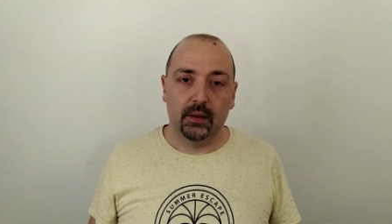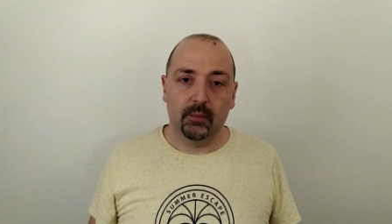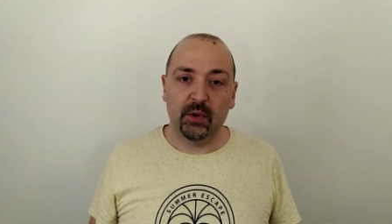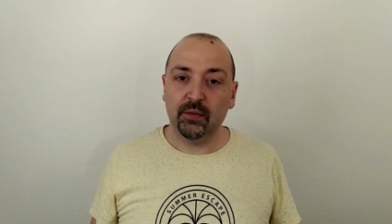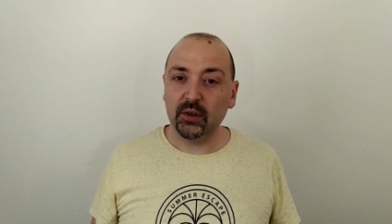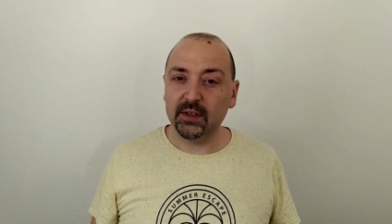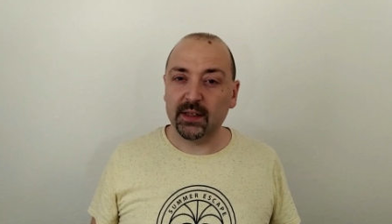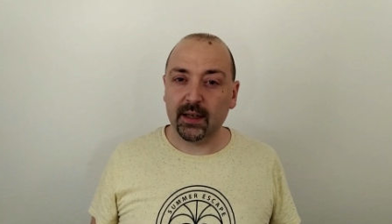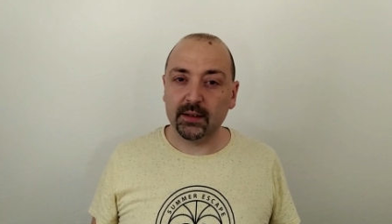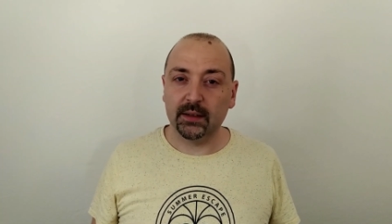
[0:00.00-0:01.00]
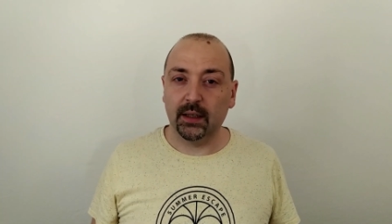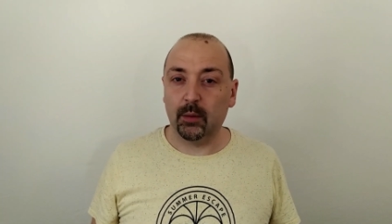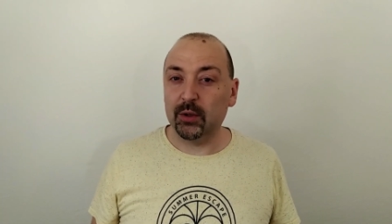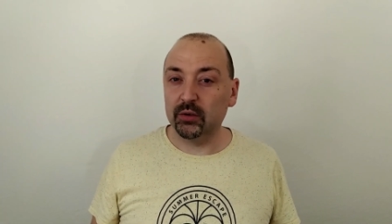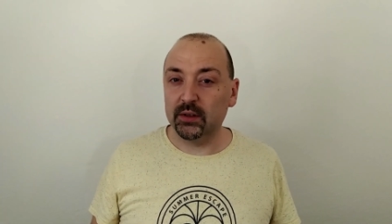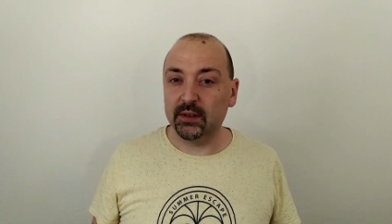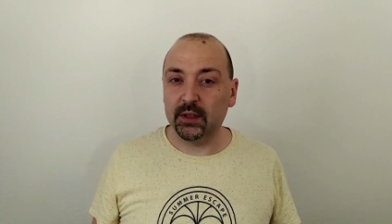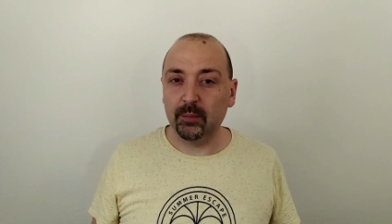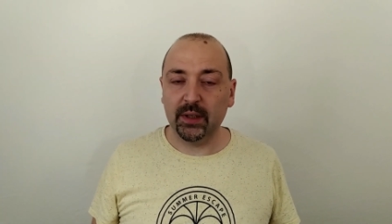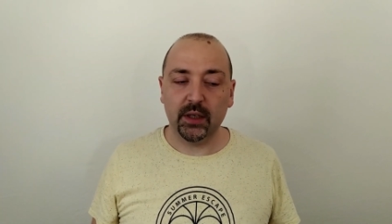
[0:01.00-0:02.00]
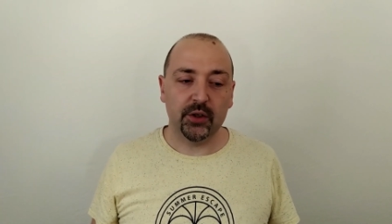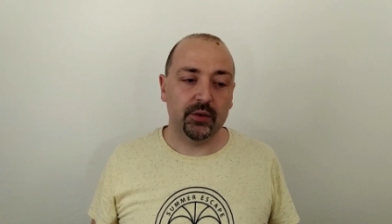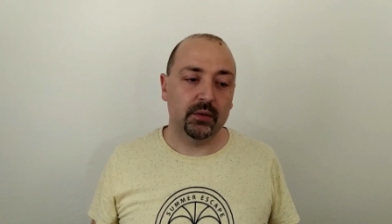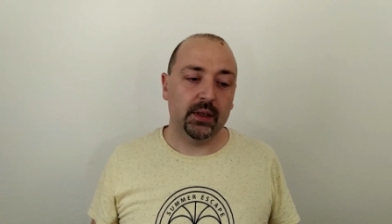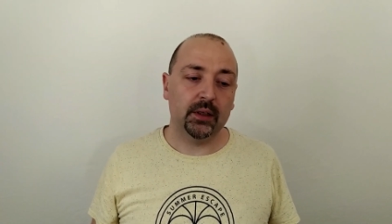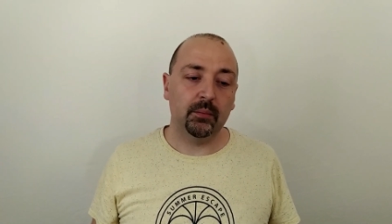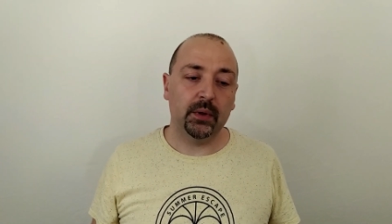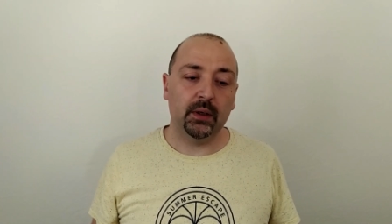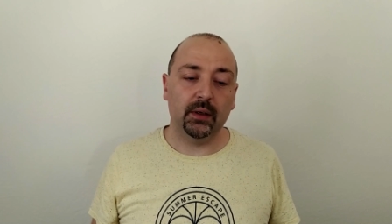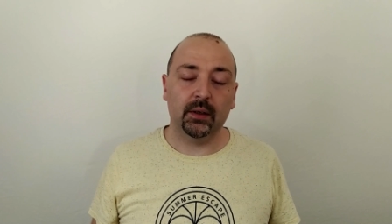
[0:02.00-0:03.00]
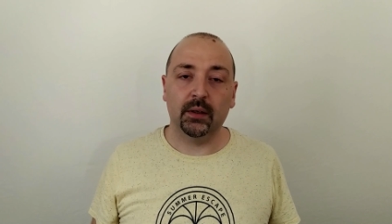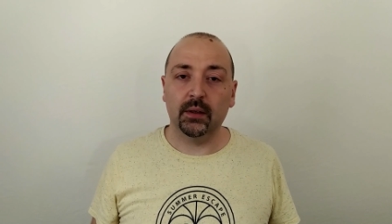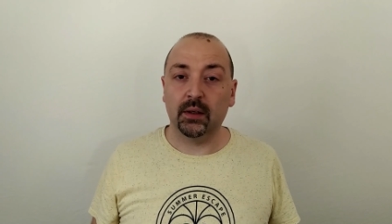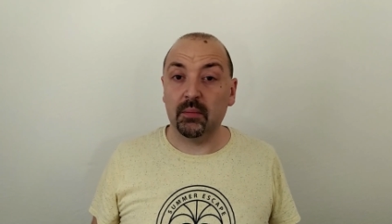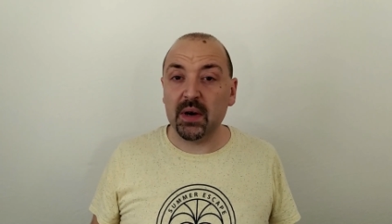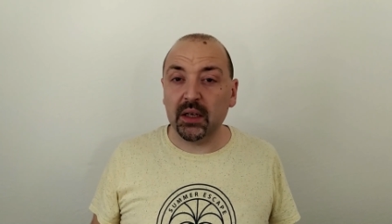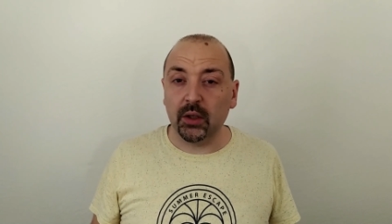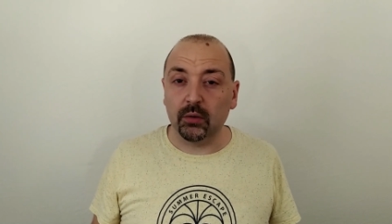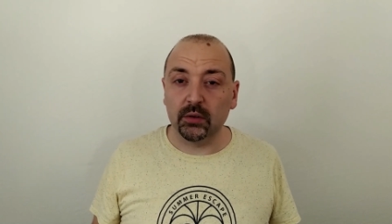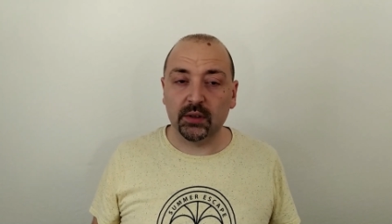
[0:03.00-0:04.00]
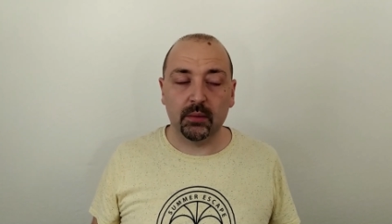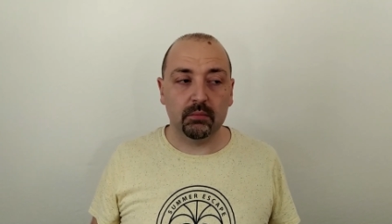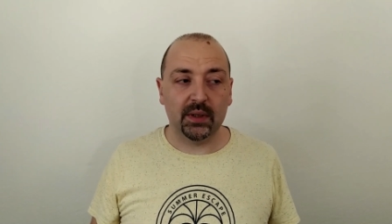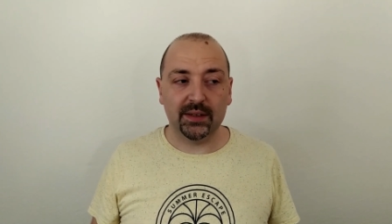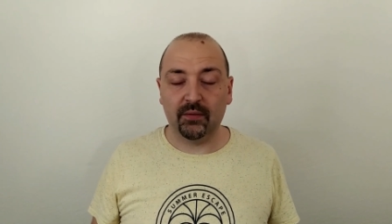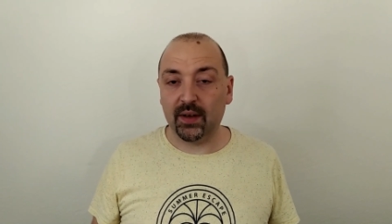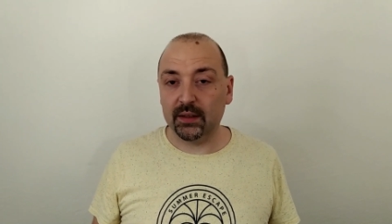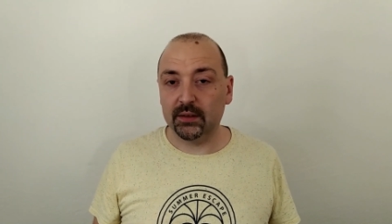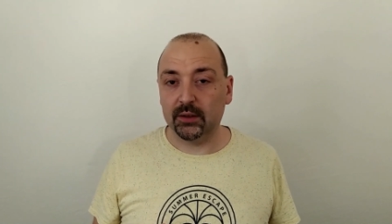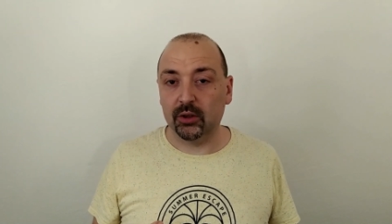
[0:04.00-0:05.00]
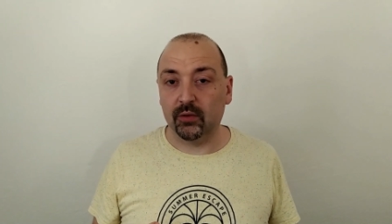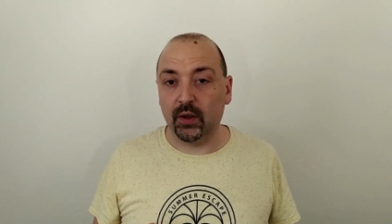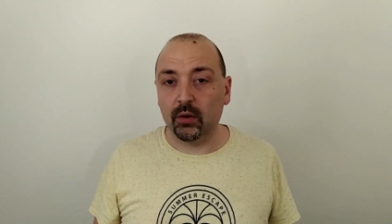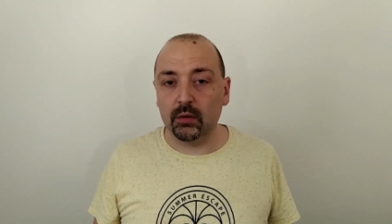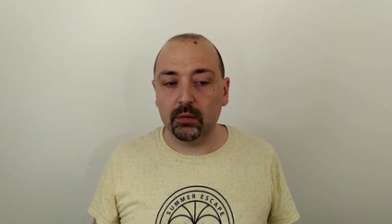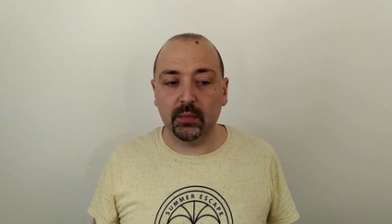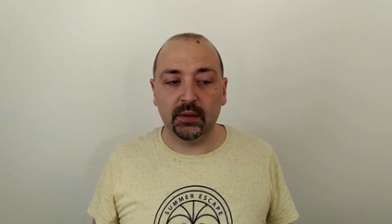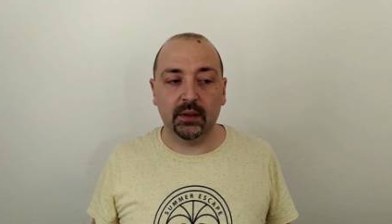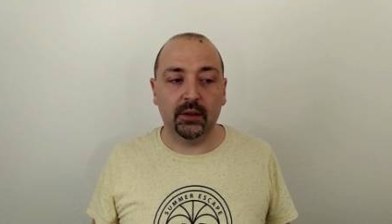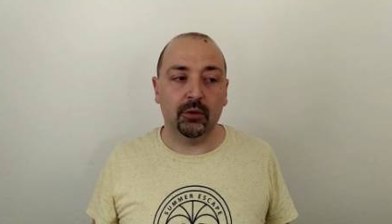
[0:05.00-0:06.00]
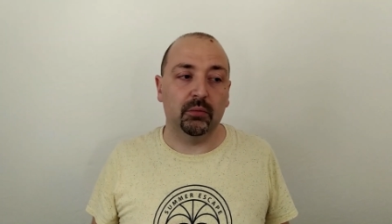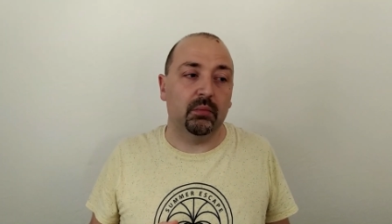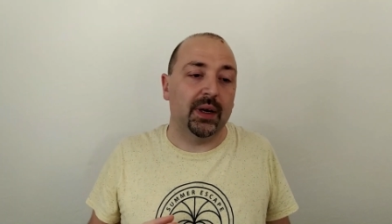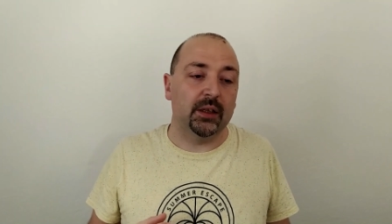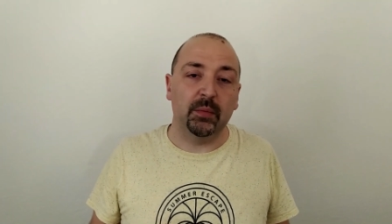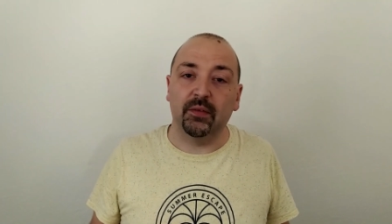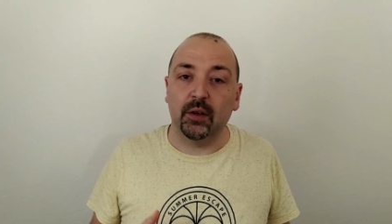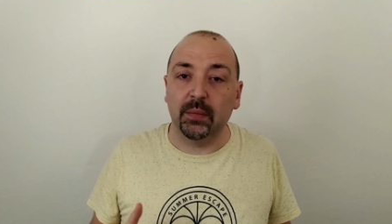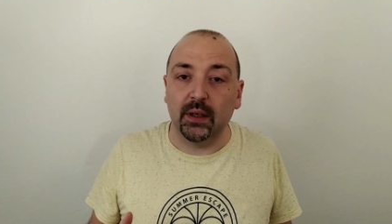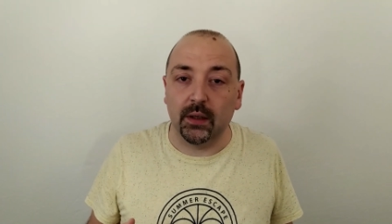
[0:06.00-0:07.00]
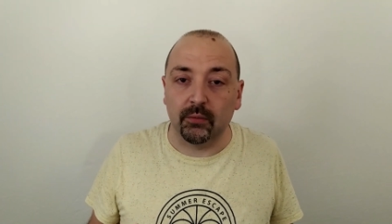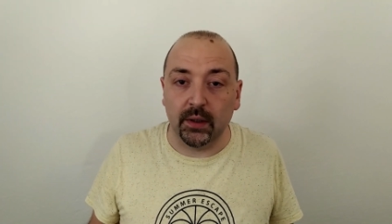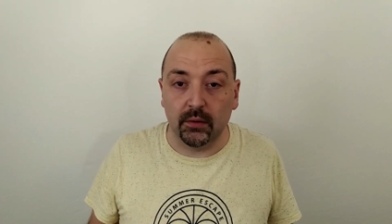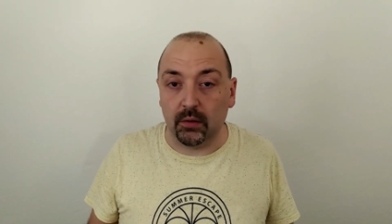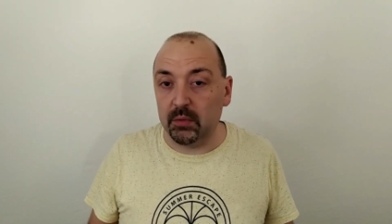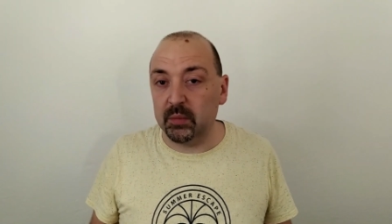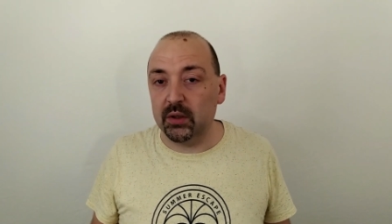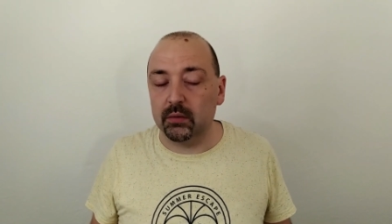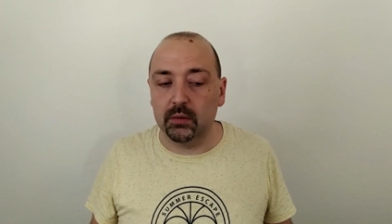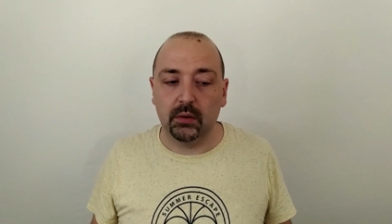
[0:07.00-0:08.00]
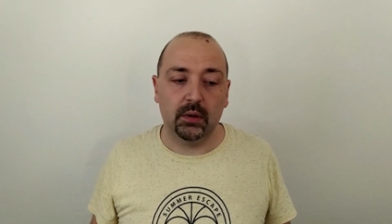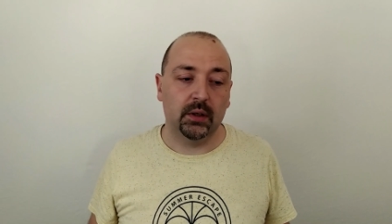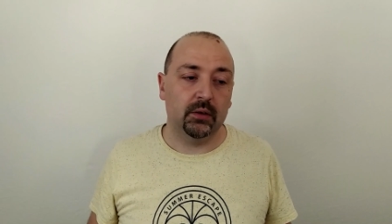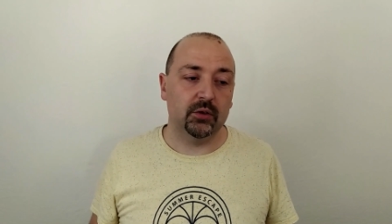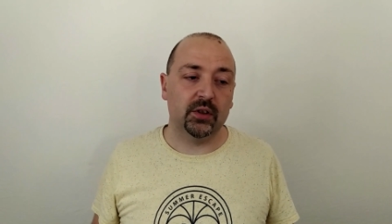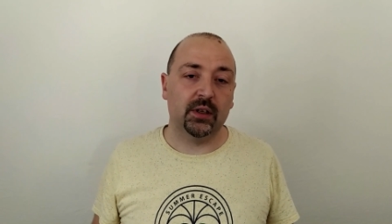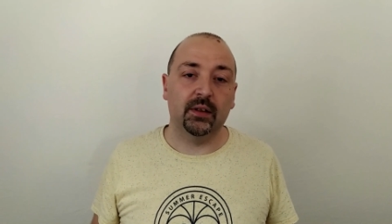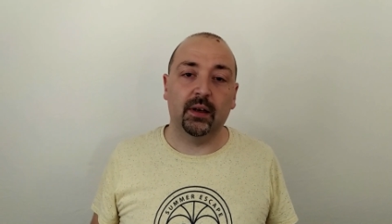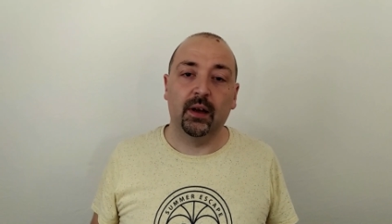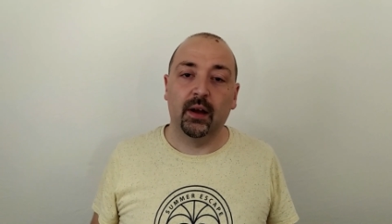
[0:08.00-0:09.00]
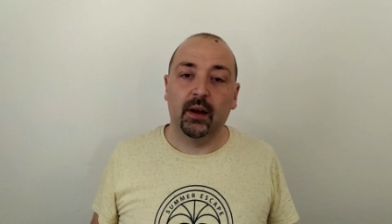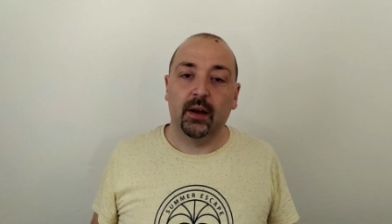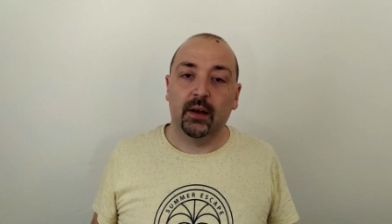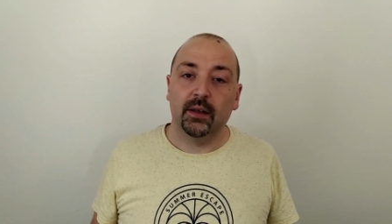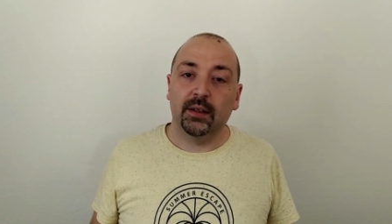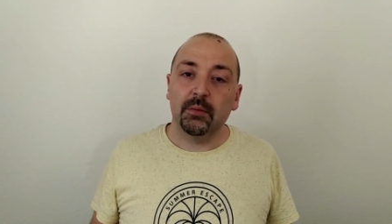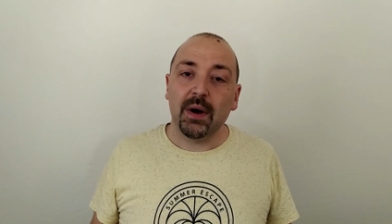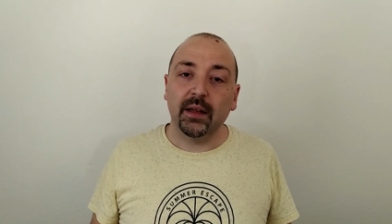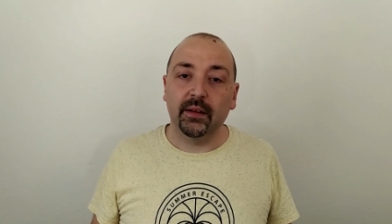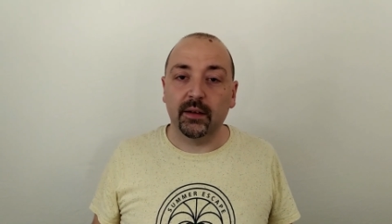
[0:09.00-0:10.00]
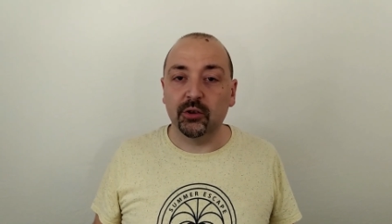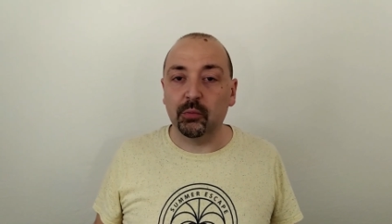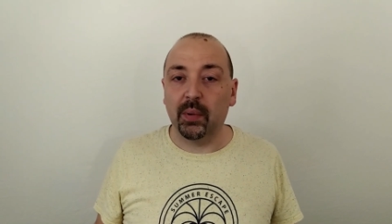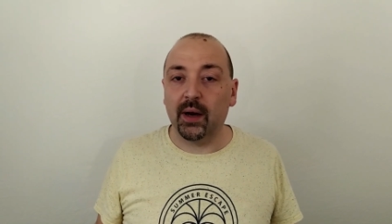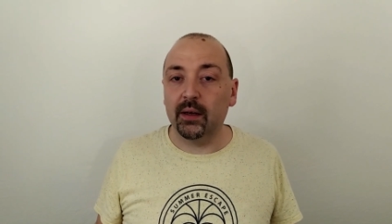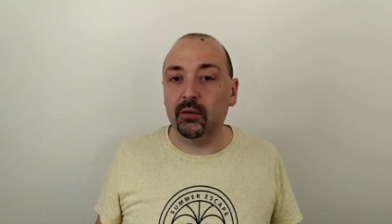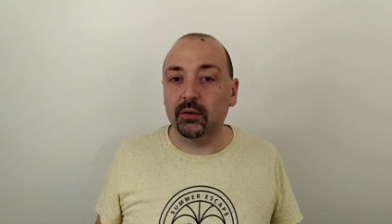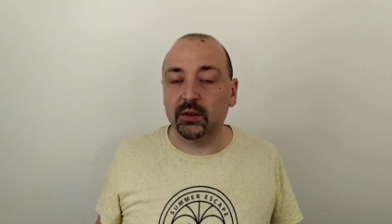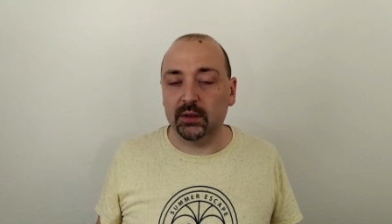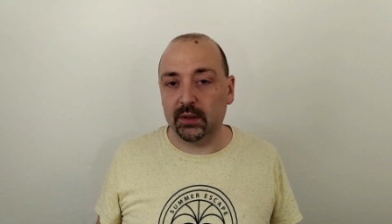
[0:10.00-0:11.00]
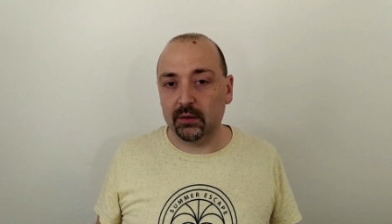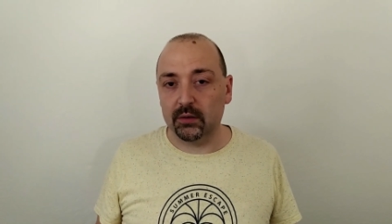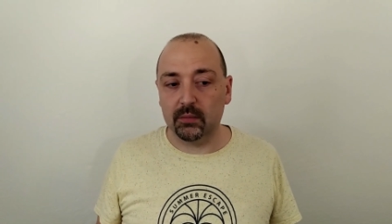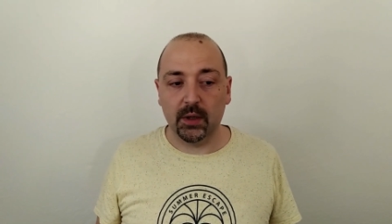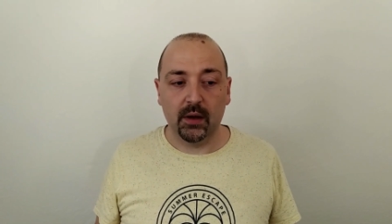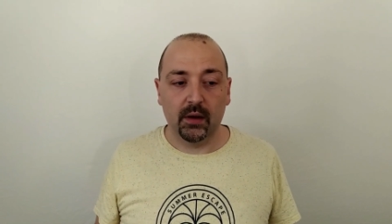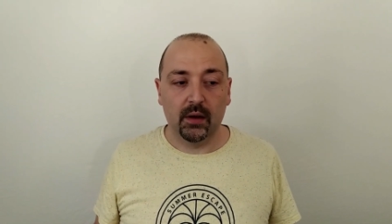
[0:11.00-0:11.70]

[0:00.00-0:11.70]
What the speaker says: Before discussing about the discrimination, let me remind you some basic facts of economy that you might be familiar with or maybe not, and those are the demand and supply laws in economy.